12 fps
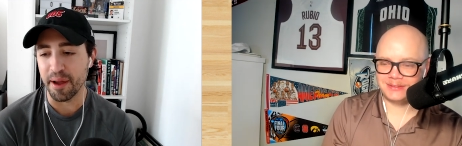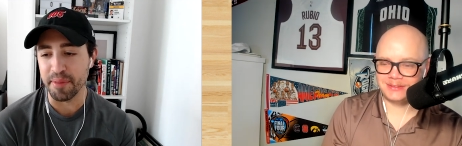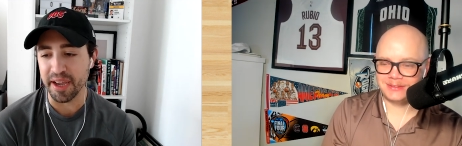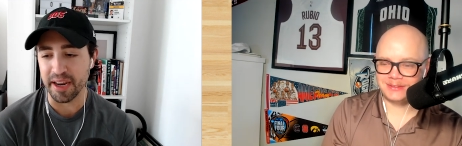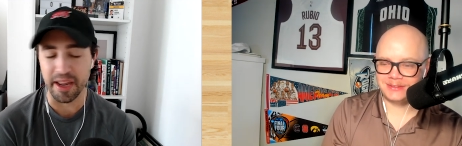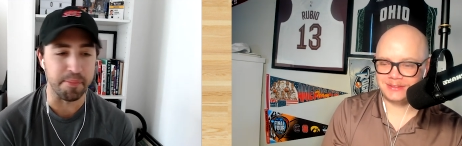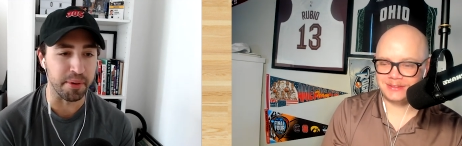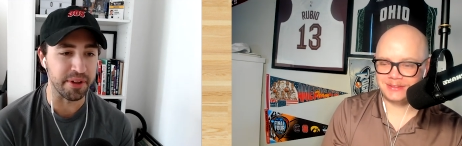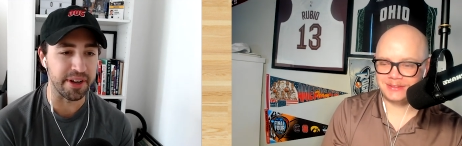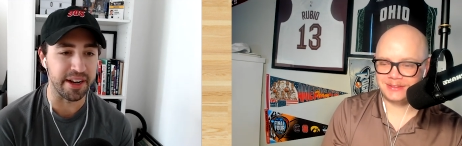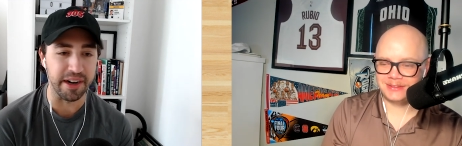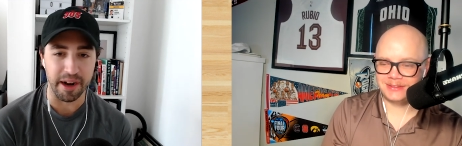Speaker 1: I'm not going to get
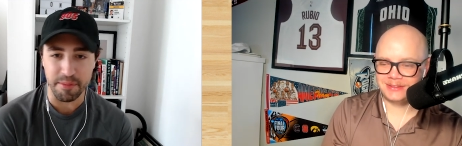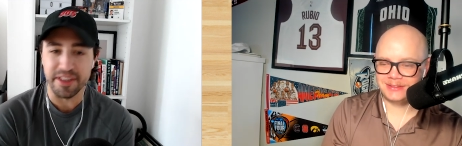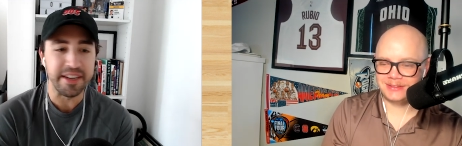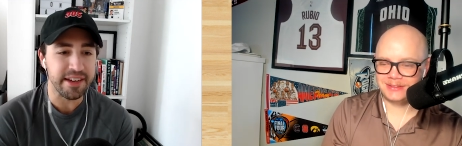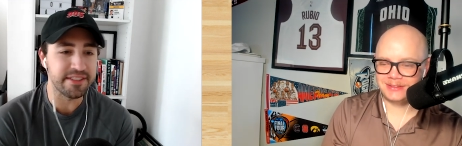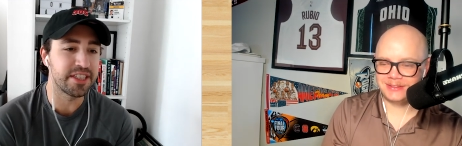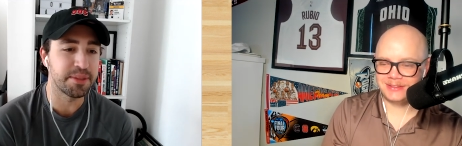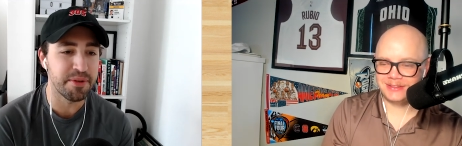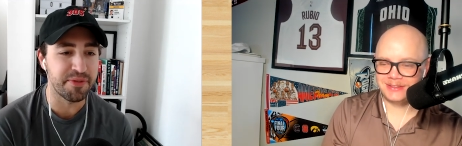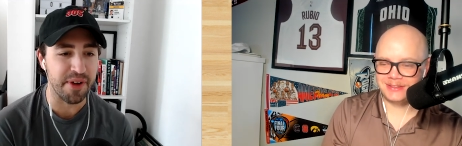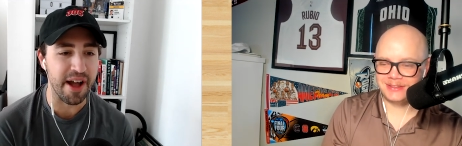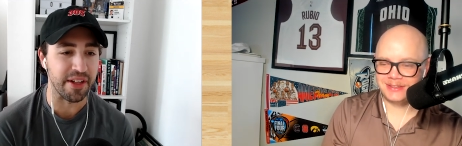bullied here. I'm sitting next to Jimmy
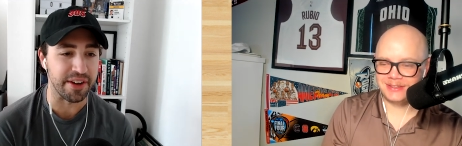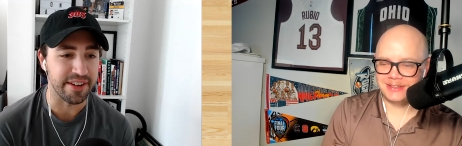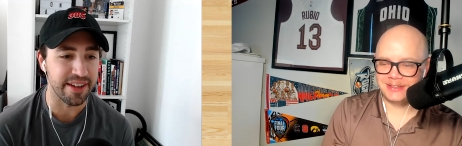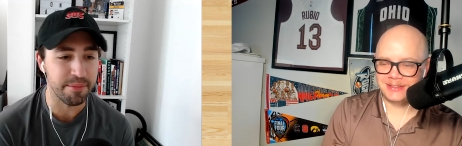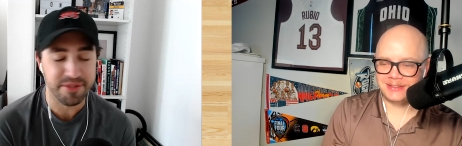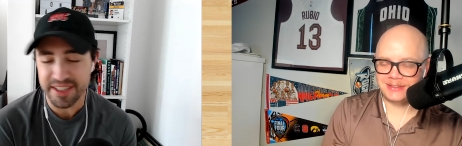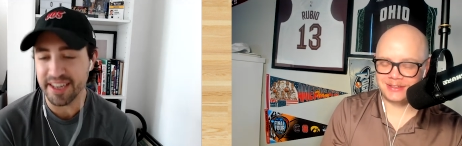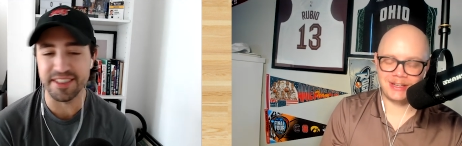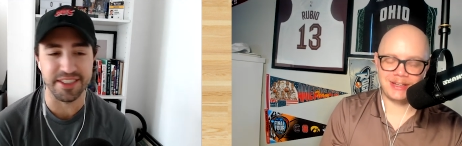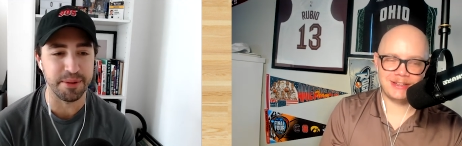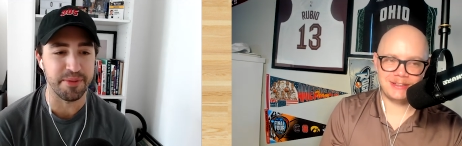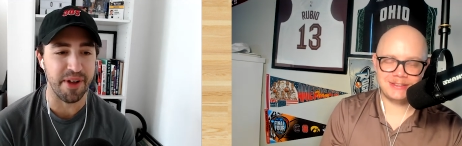Fallon. I'm sitting okay. next
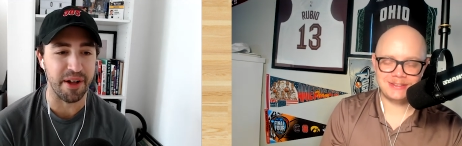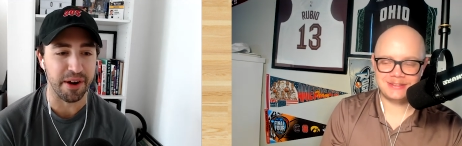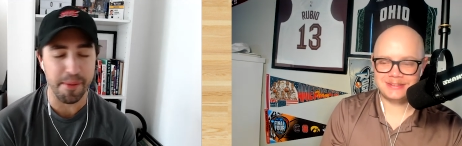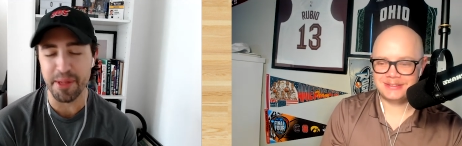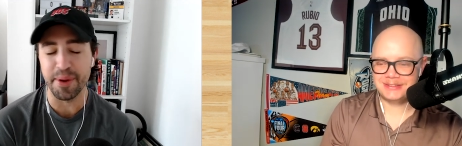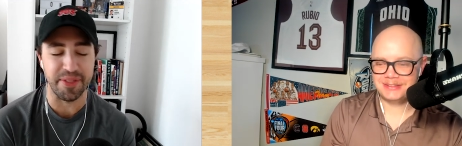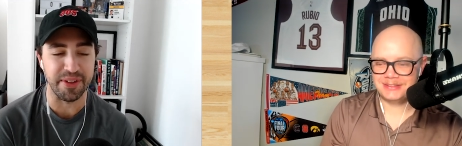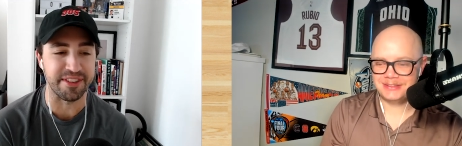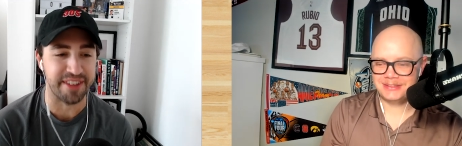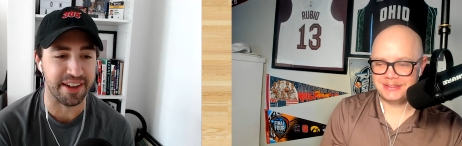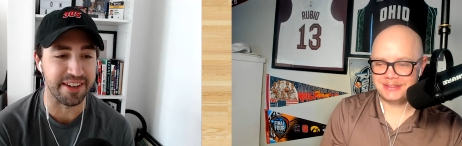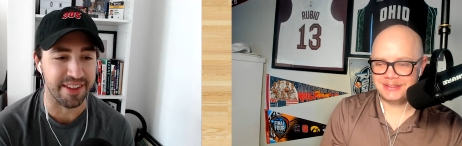to Jimmy Fallon. Carmelo Anthony's
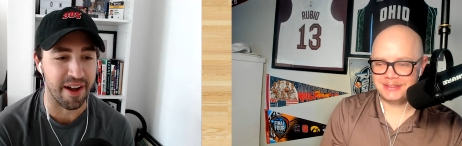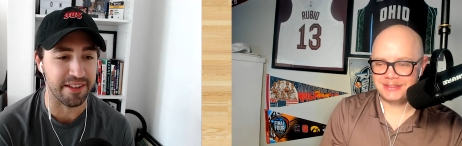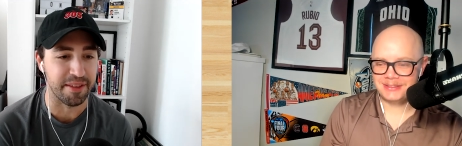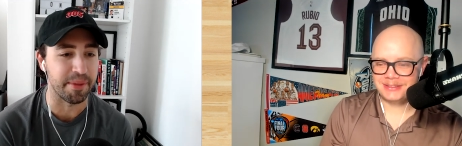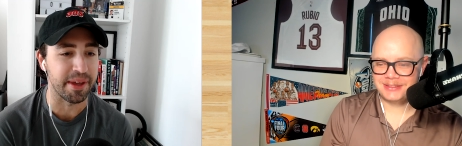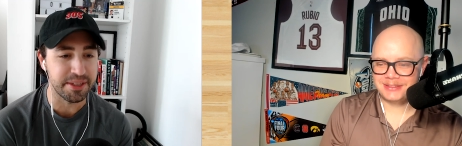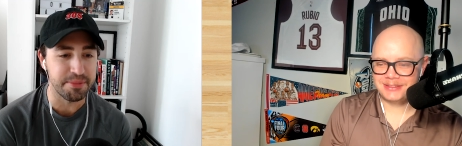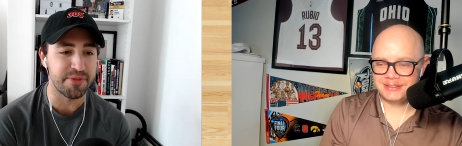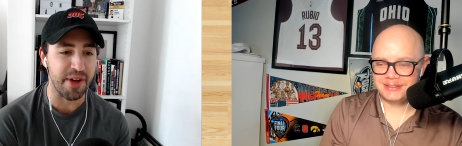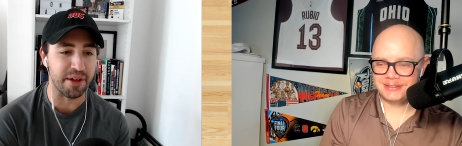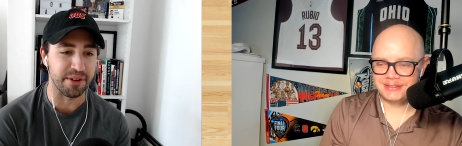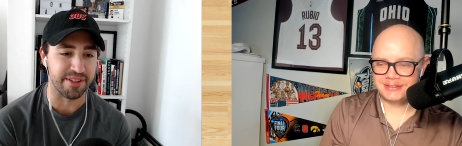not going to talk to me. Jimmy
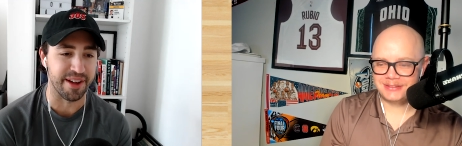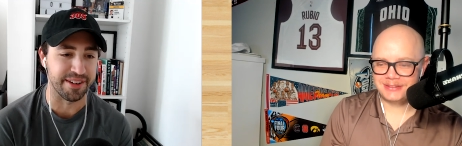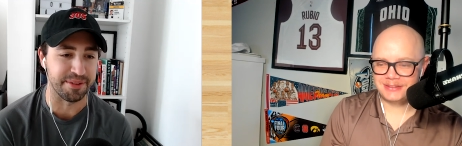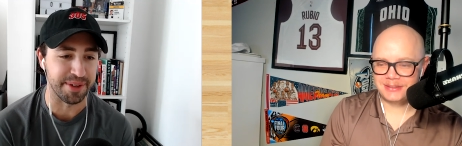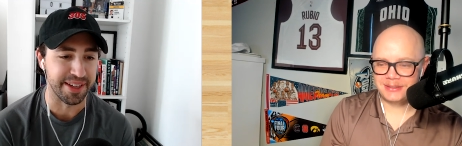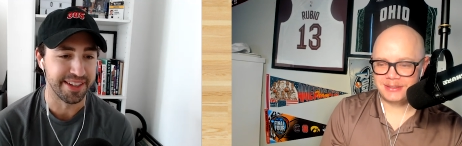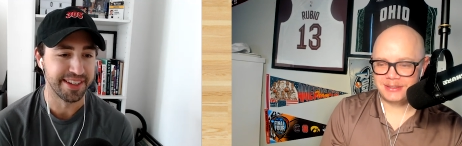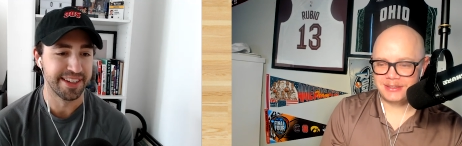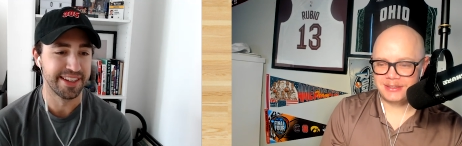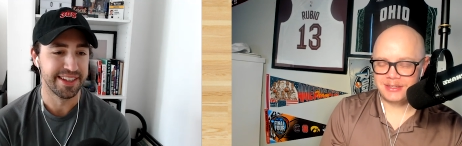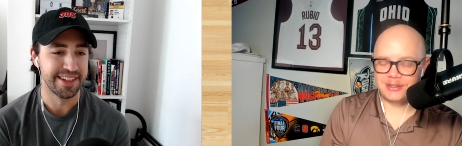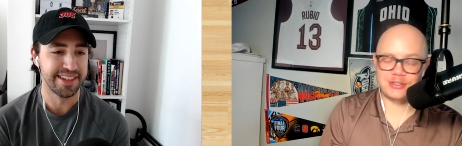Fallon will talk to me
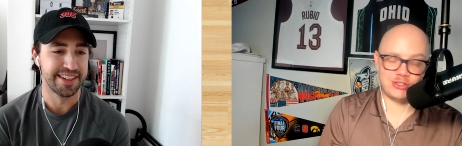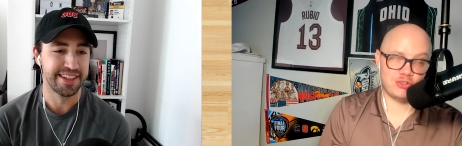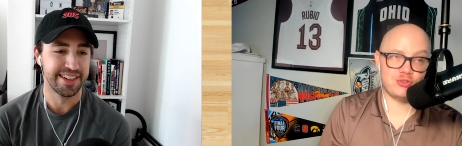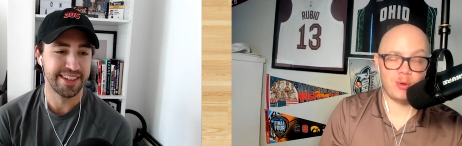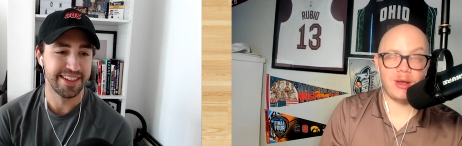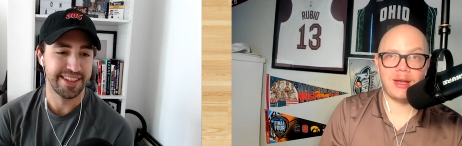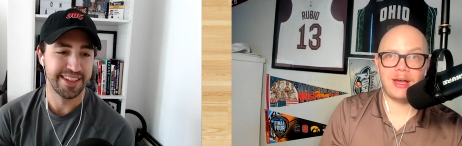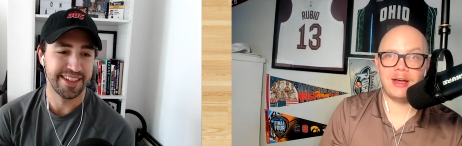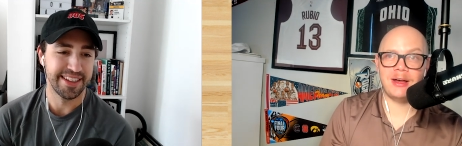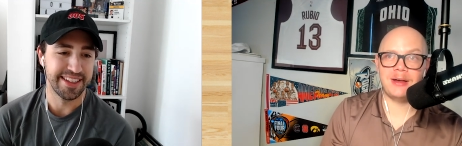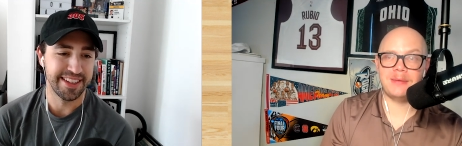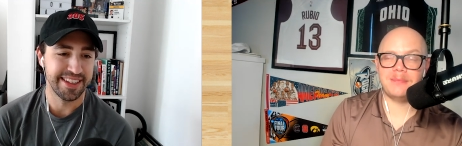
Speaker 2: because he's drunk.
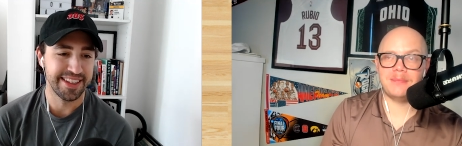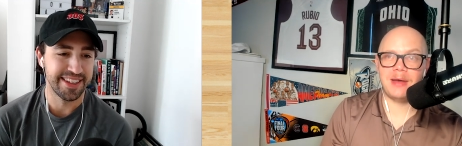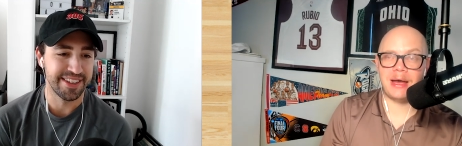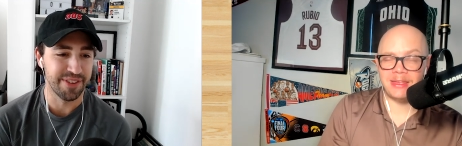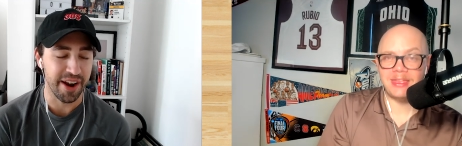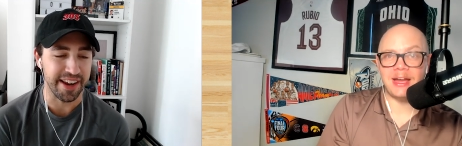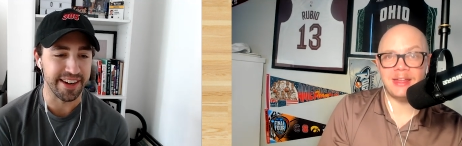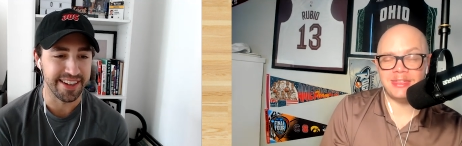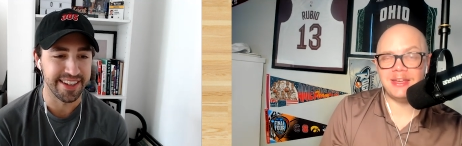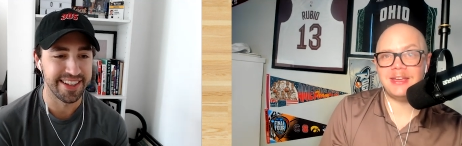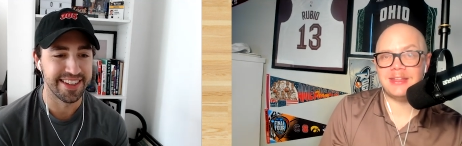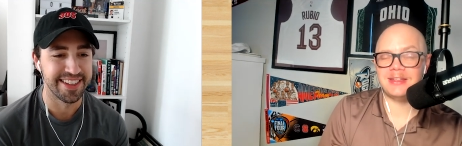Um, I, right. I
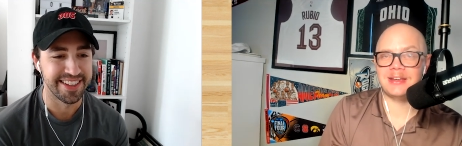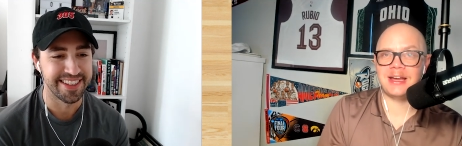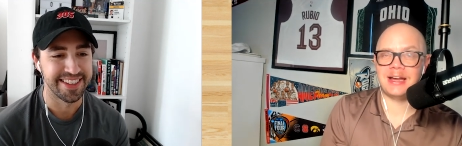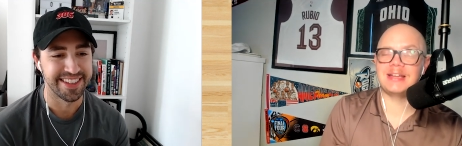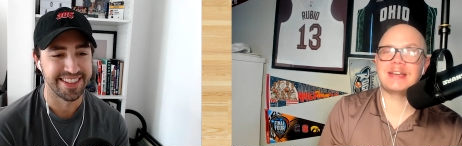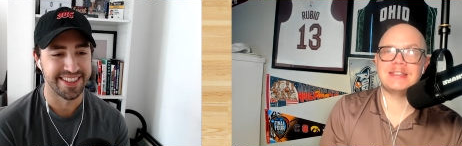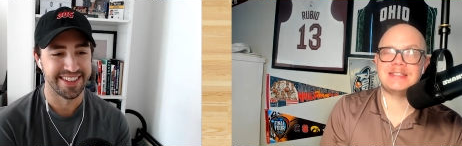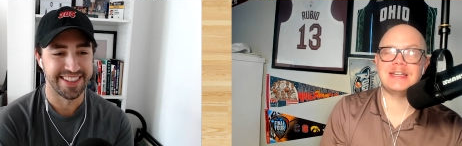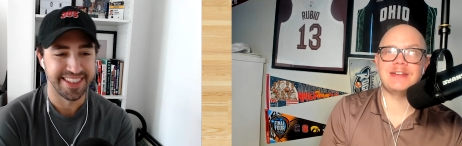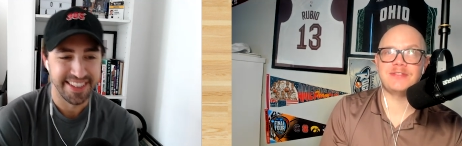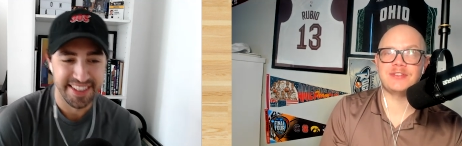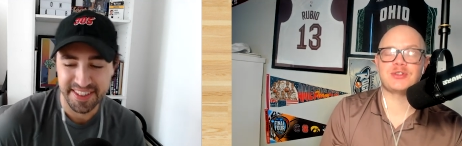think in the con-
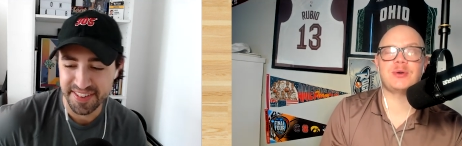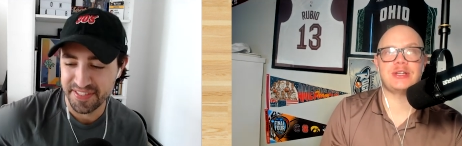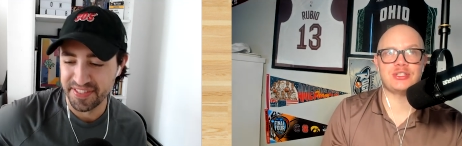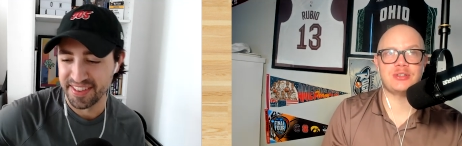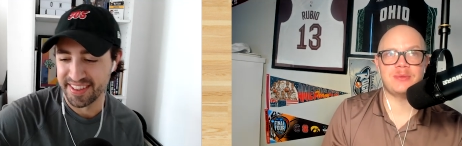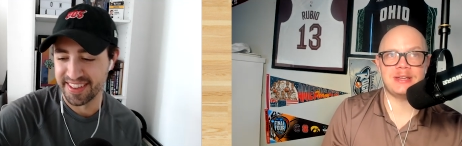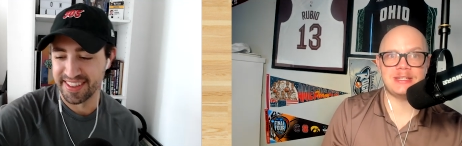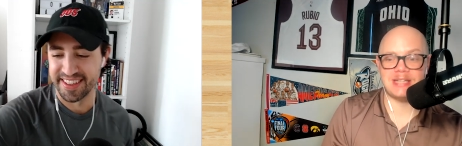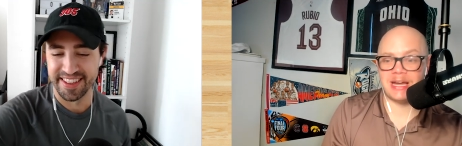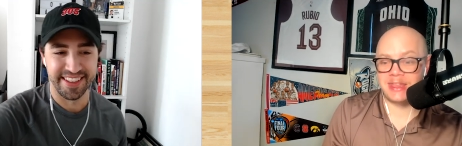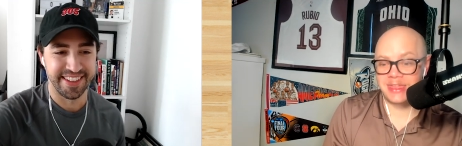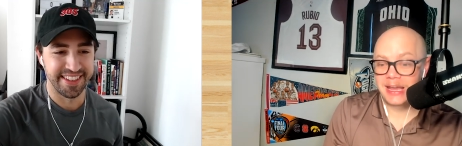conceit of this question, Wes,
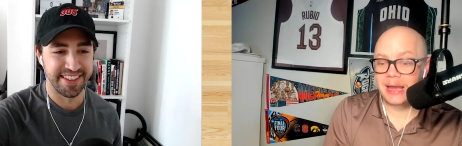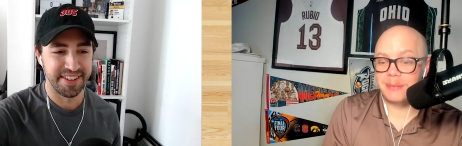I think